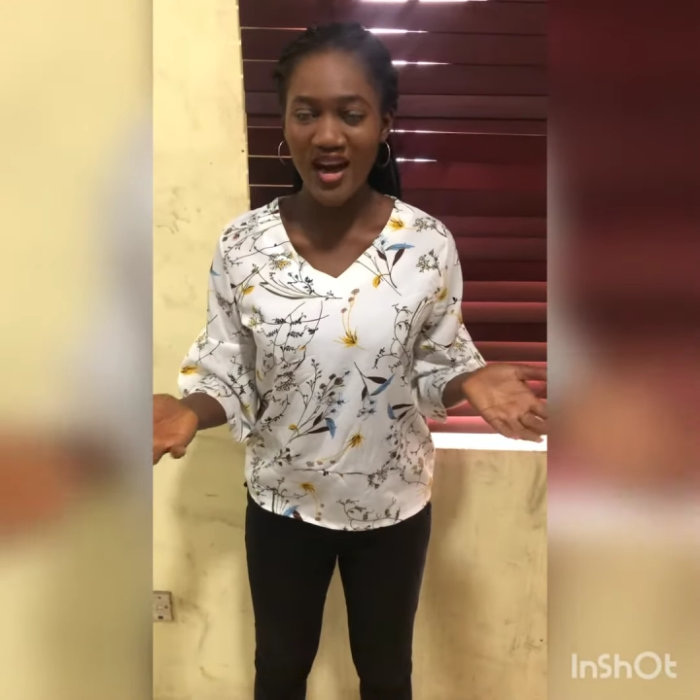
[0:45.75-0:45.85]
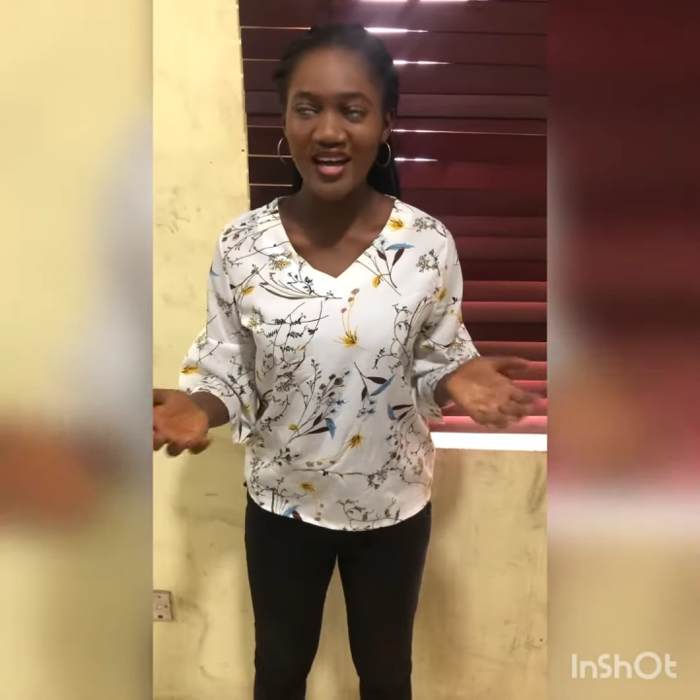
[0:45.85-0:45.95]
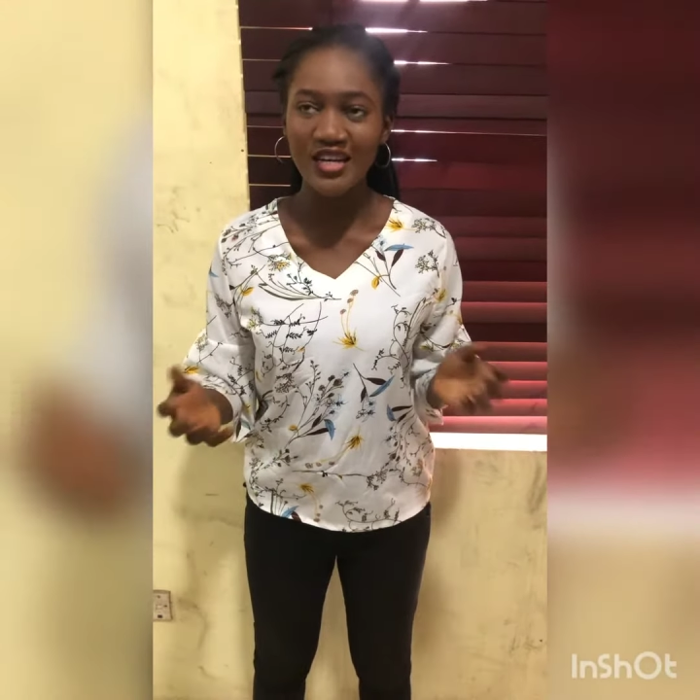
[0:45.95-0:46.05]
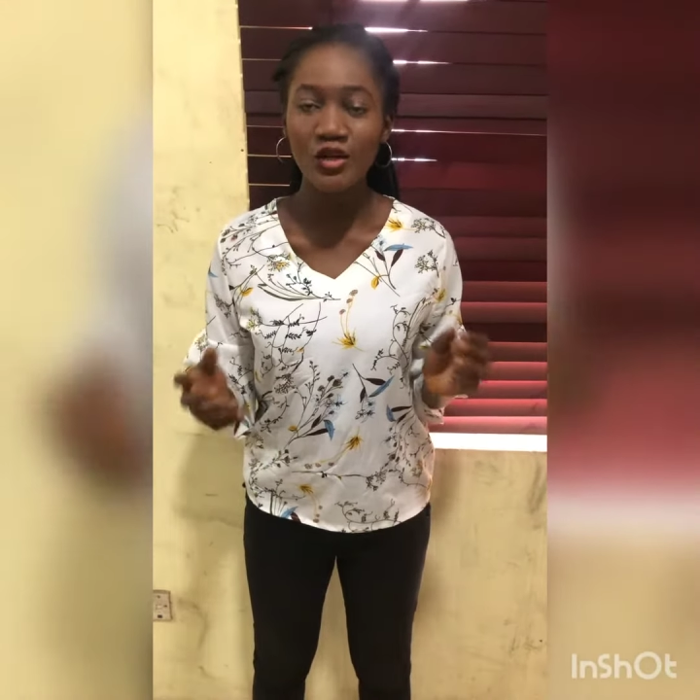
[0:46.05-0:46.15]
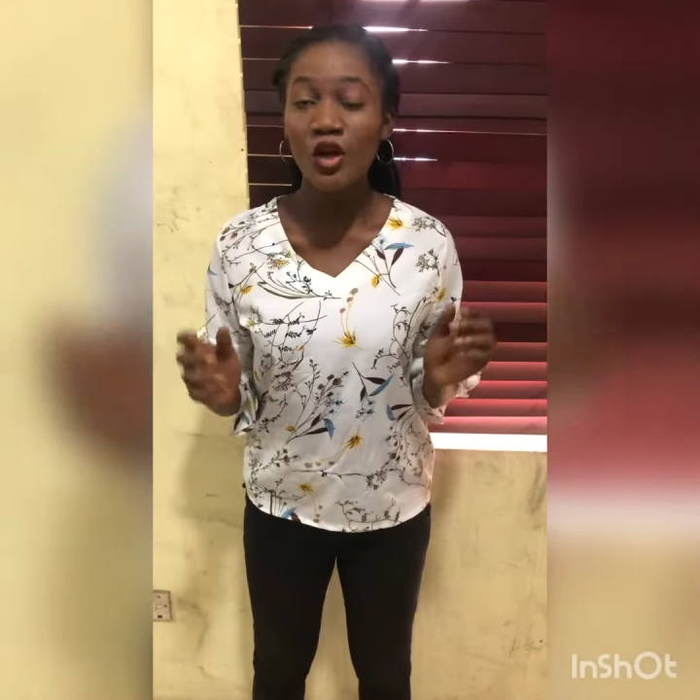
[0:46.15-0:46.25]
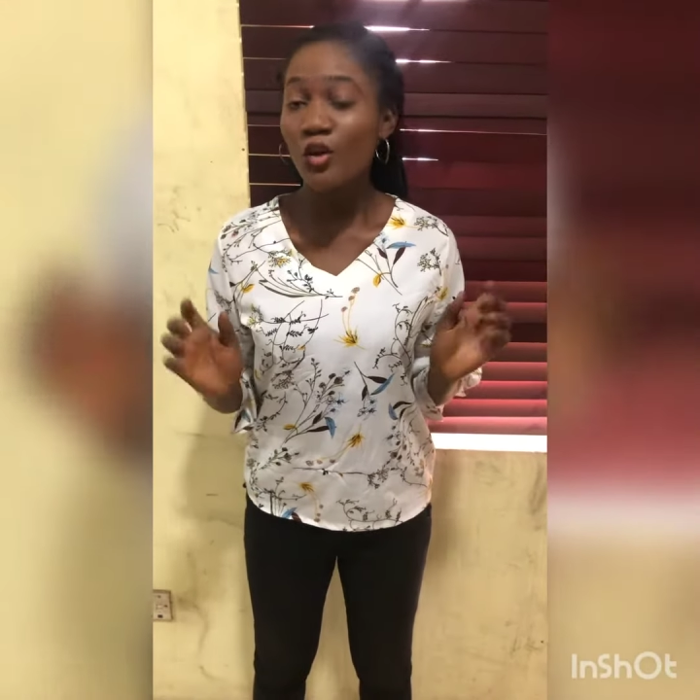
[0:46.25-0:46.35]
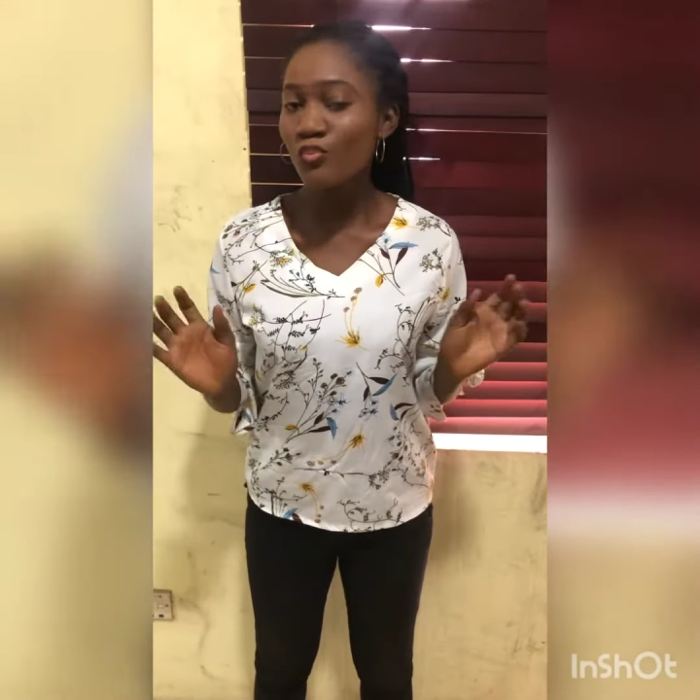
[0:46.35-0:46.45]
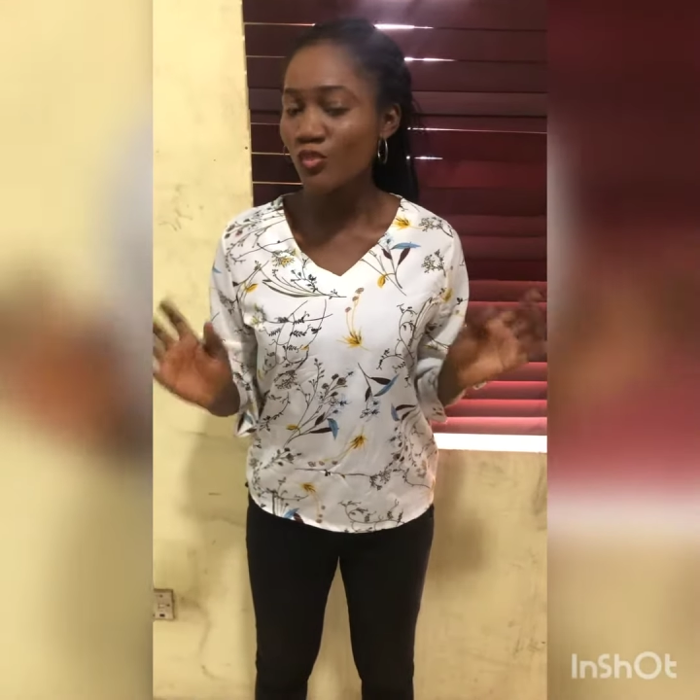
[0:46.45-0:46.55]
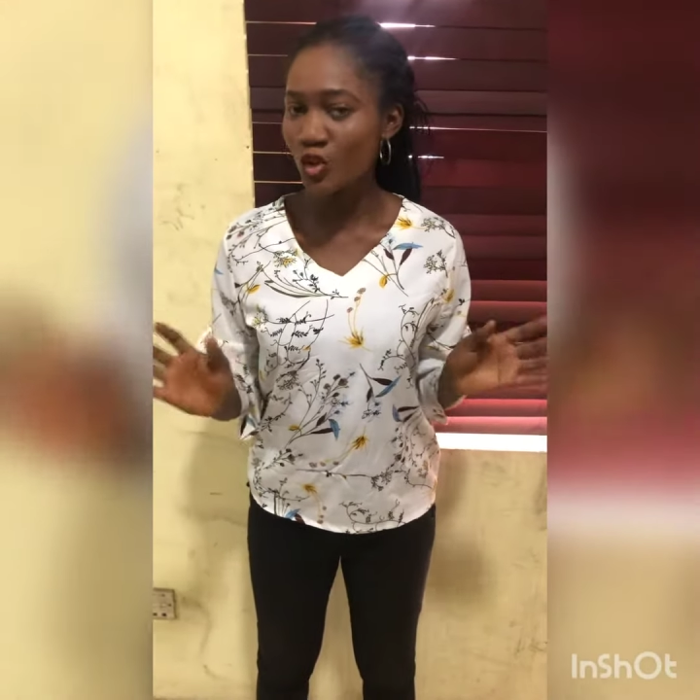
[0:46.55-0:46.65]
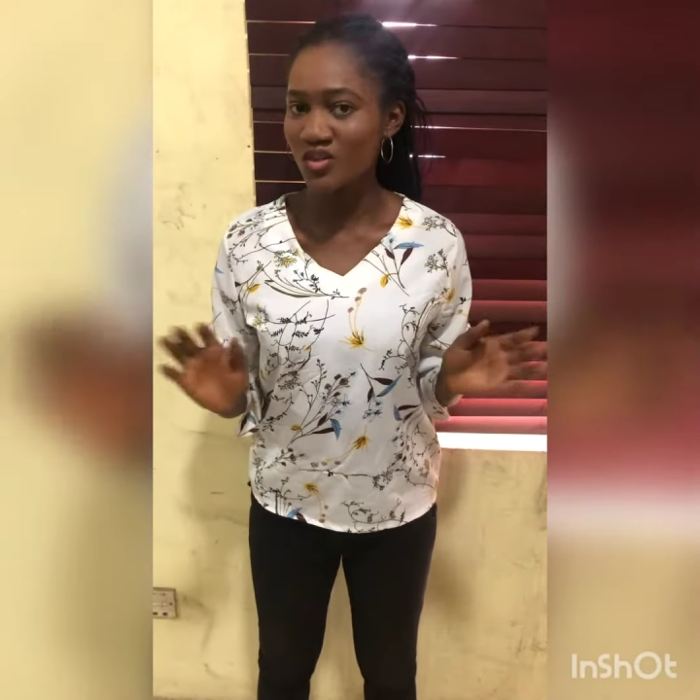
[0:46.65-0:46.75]
and
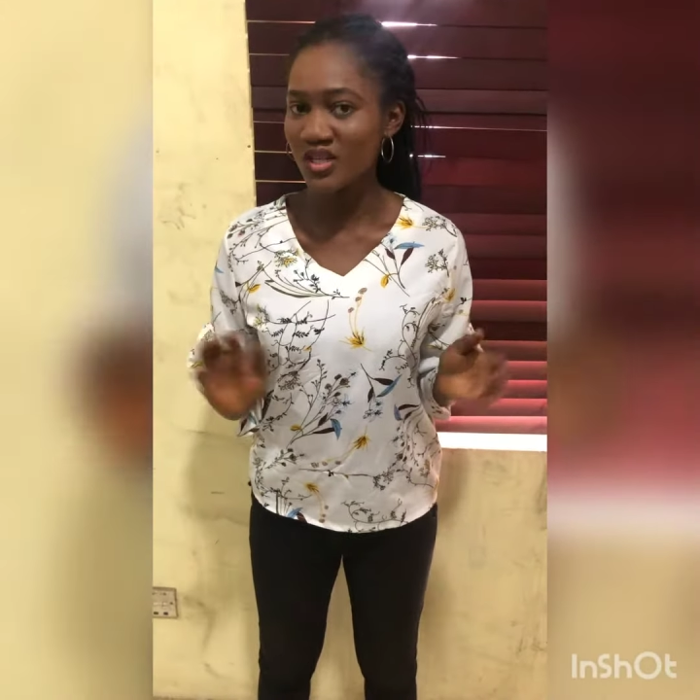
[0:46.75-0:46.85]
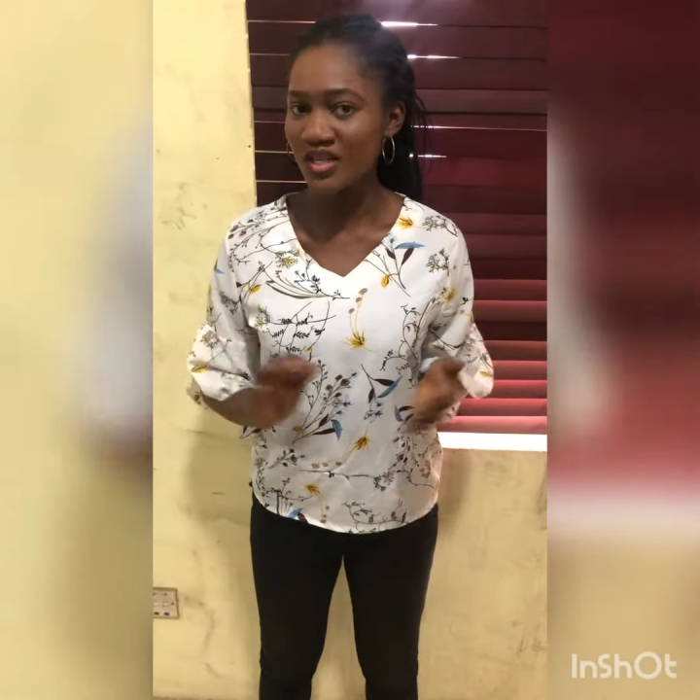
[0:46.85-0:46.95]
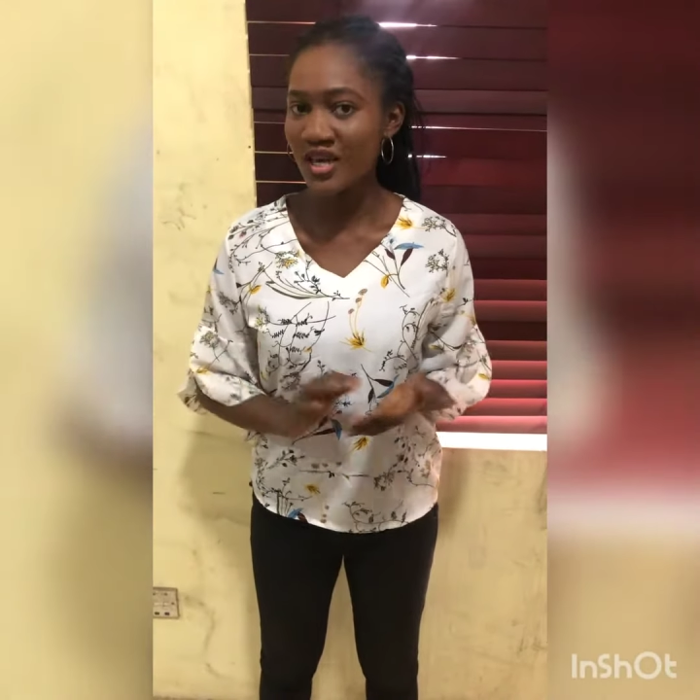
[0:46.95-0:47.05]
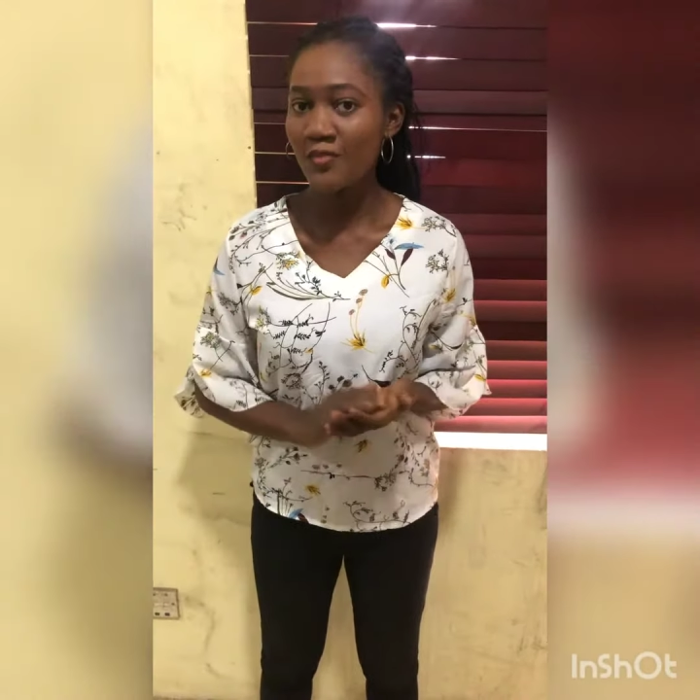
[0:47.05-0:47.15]
music.